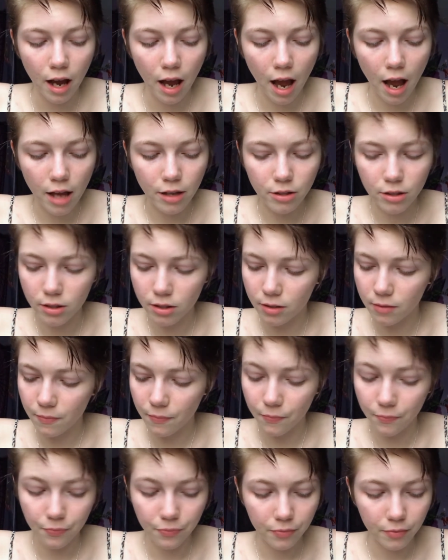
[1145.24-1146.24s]
as
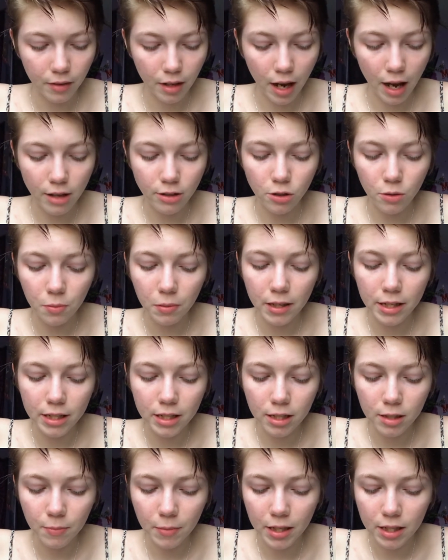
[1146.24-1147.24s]
you place
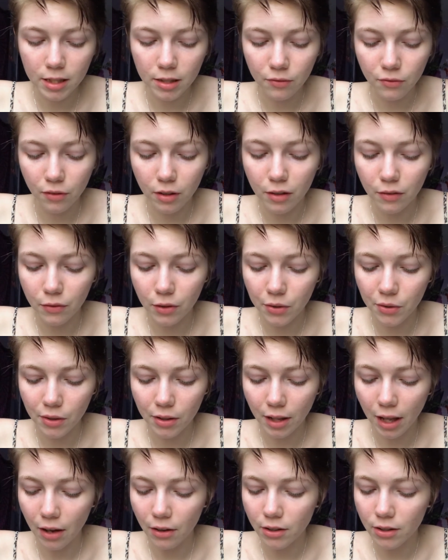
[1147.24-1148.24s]
this piece in front of you,
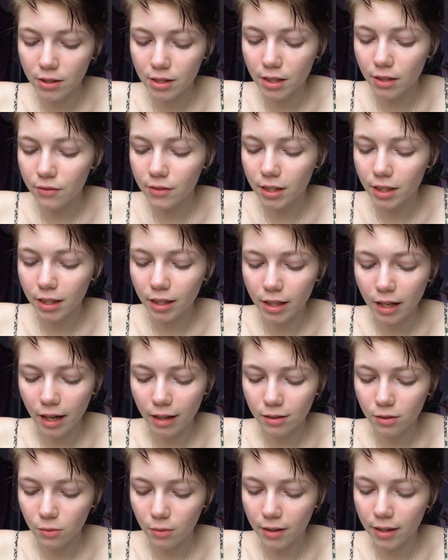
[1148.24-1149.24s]
allow yourself to
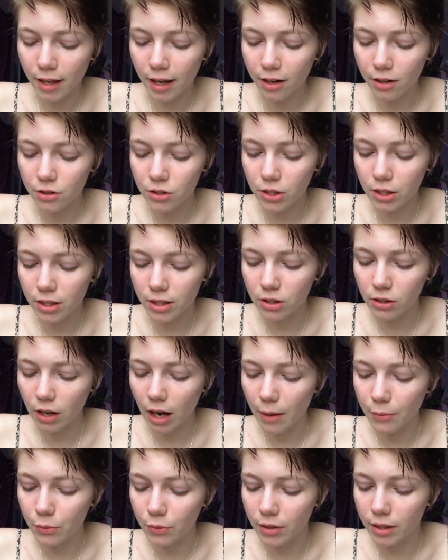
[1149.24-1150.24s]
connect with energy
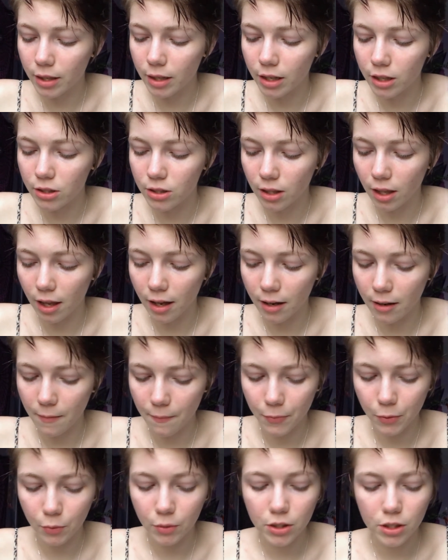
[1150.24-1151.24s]
inscribed within each line,
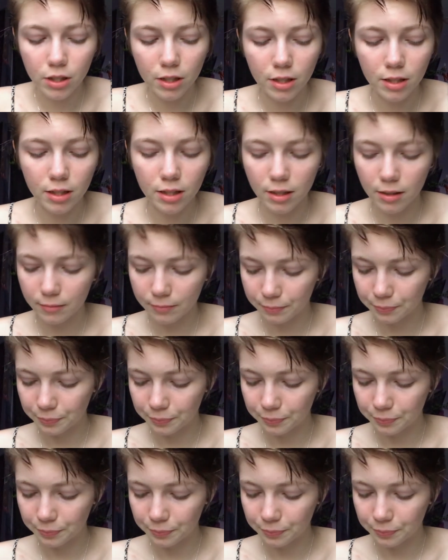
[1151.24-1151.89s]
which is,